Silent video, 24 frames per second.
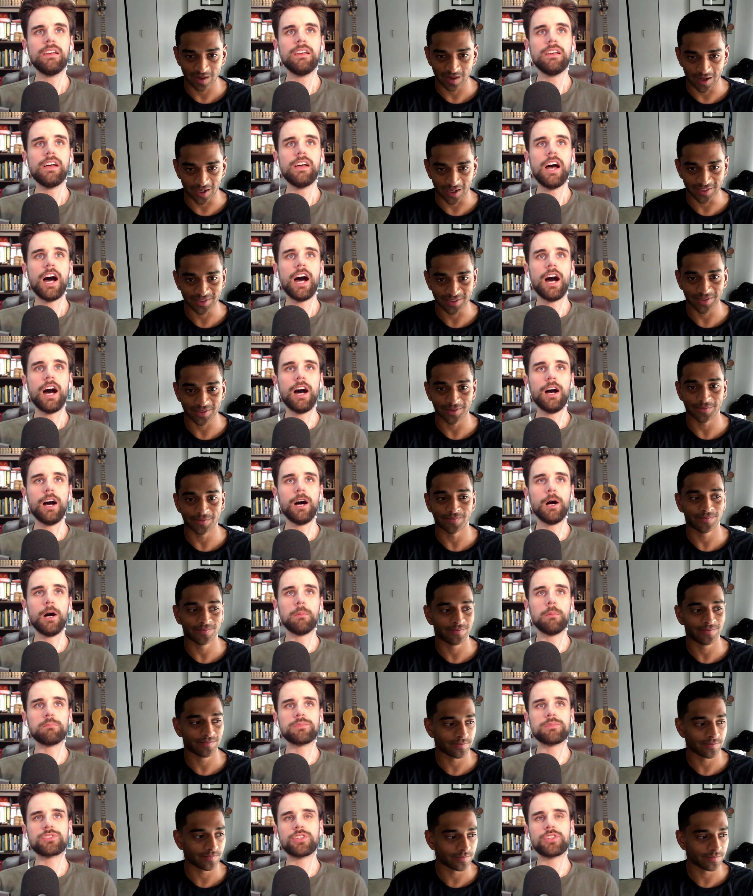
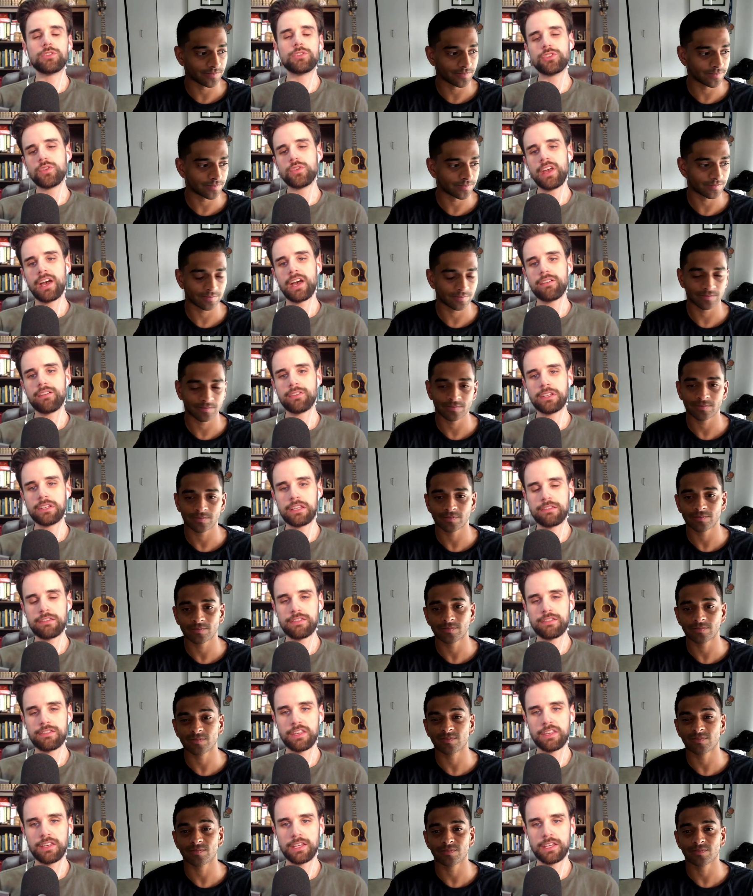Speaker 1: Awesome. So do you have
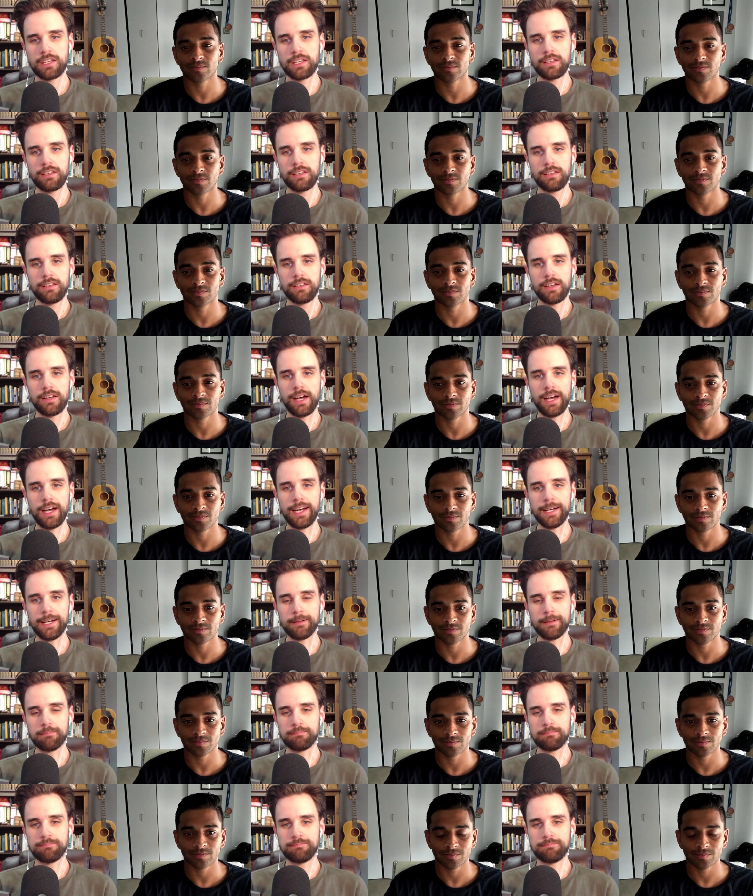anything, you
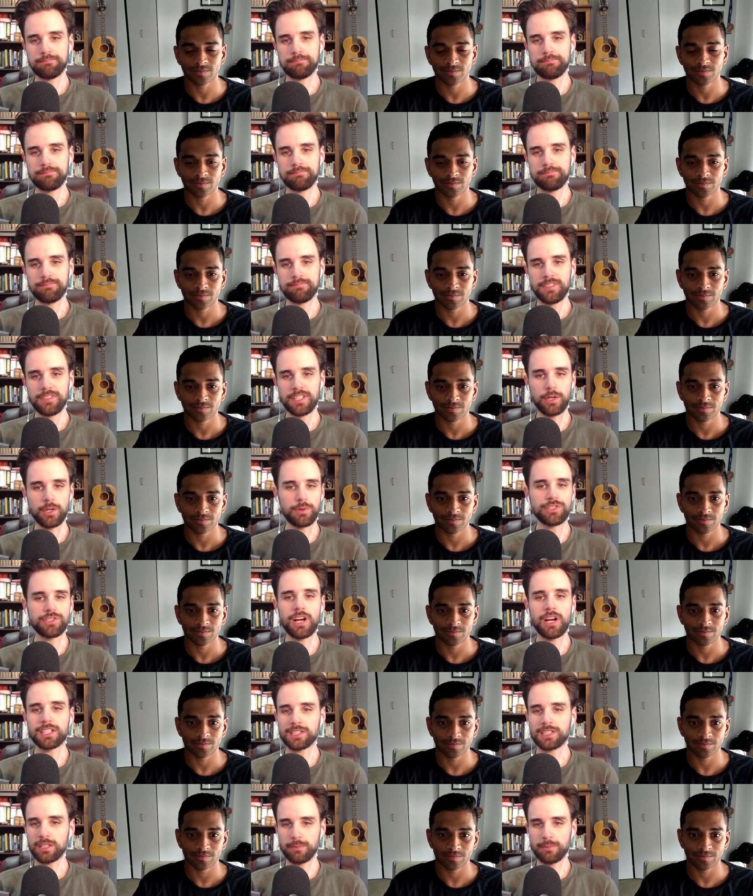know, we
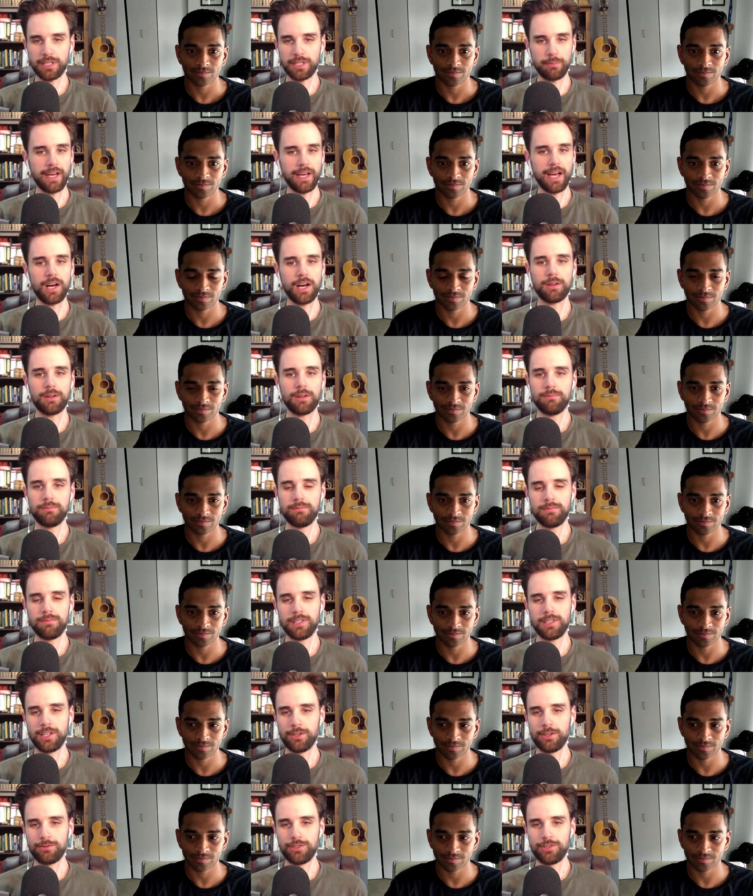talked a little bit about,
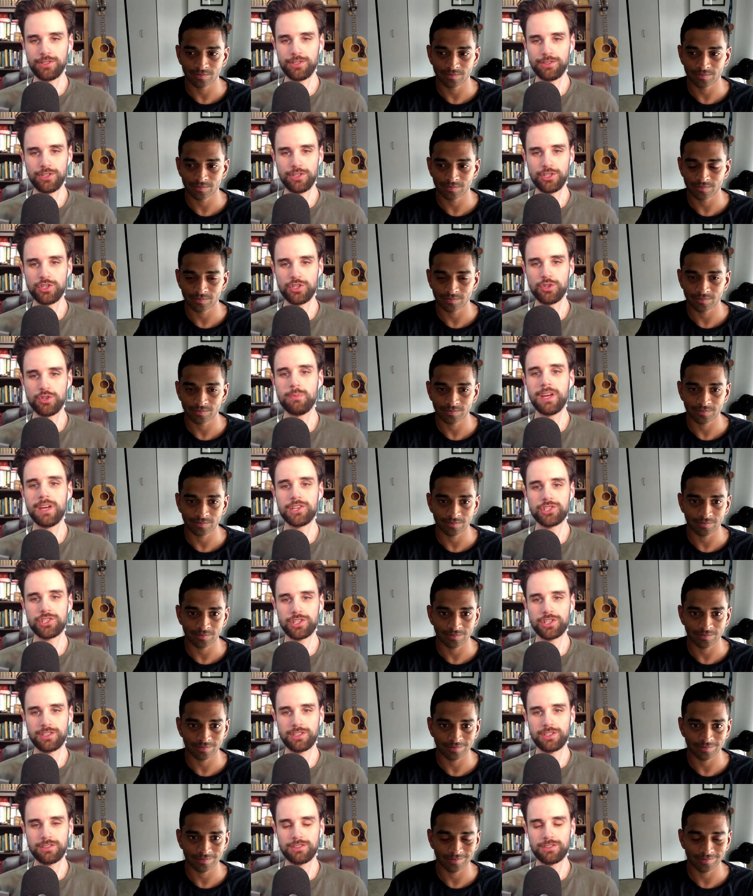you know, you
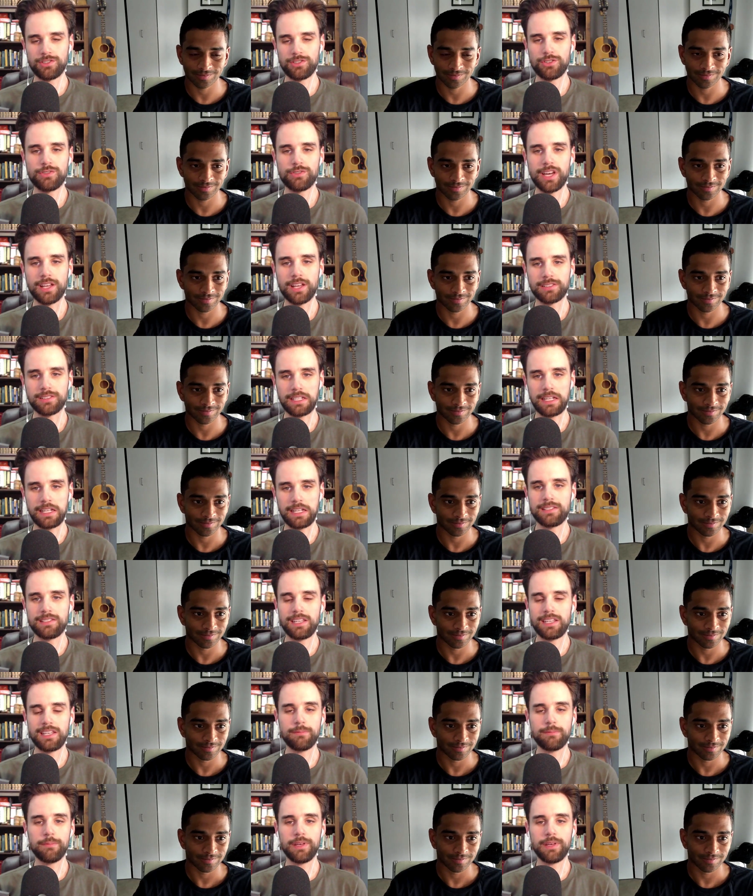mentioned
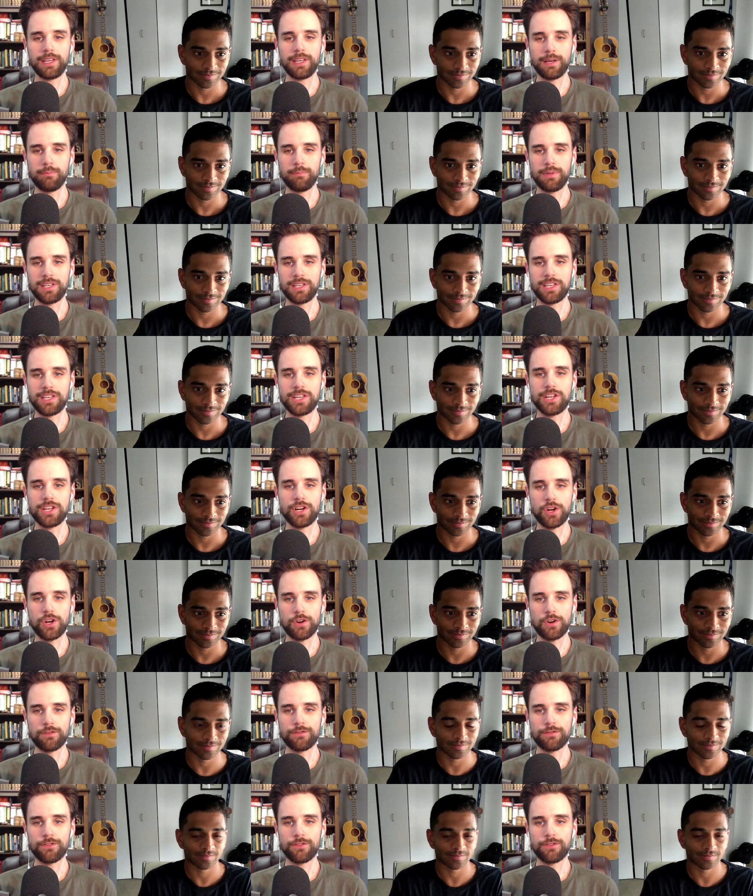2018 being a big year